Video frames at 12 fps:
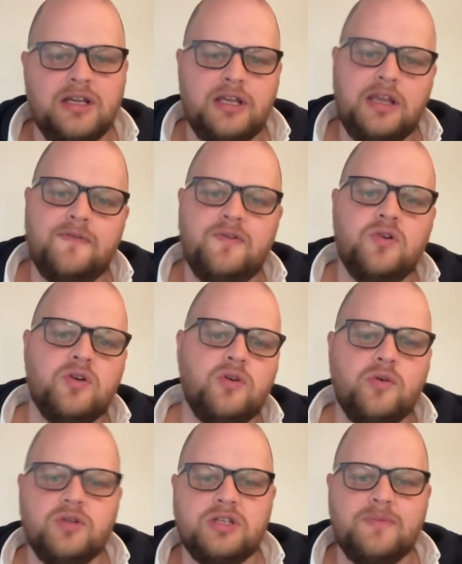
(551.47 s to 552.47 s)
if you can
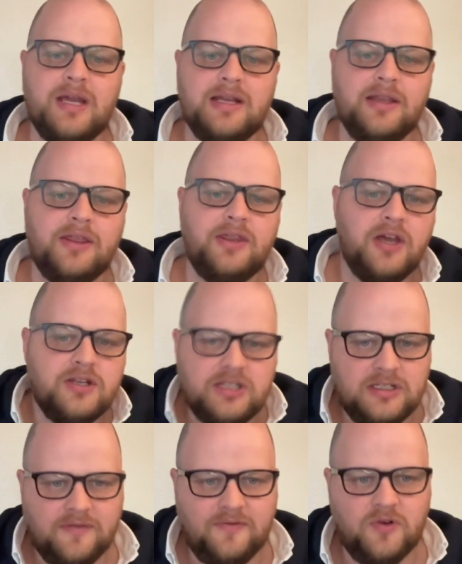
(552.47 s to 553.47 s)
automate
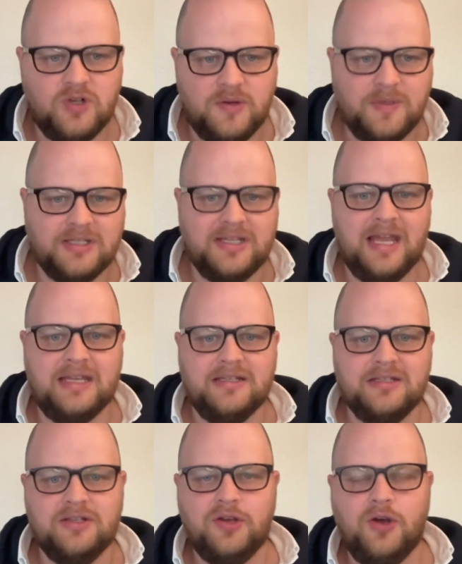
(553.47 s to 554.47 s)
30 to
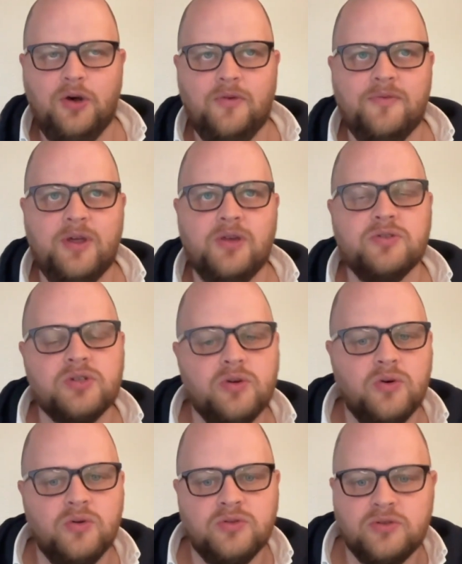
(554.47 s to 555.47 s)
40% of those
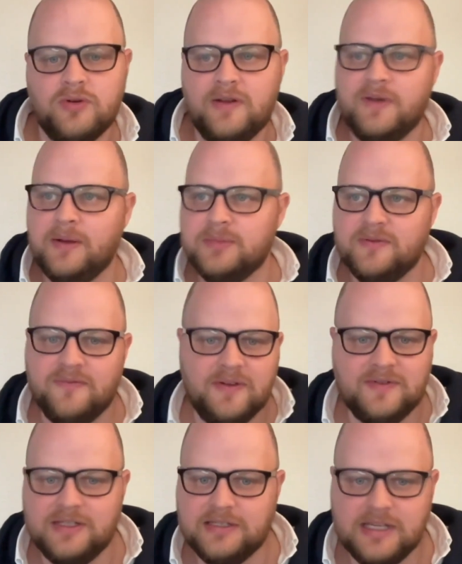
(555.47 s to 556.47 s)
calls, or even up to
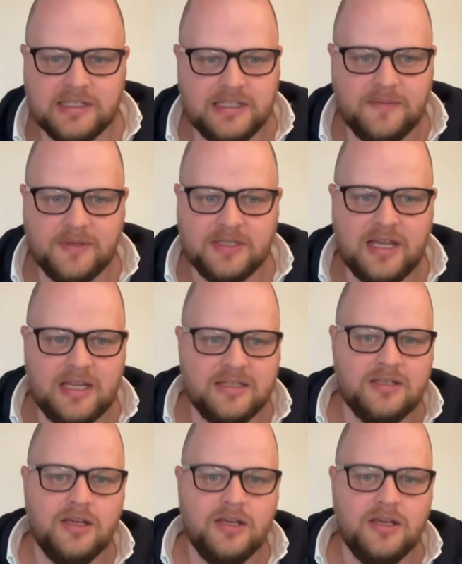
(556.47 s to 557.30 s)
50-60%,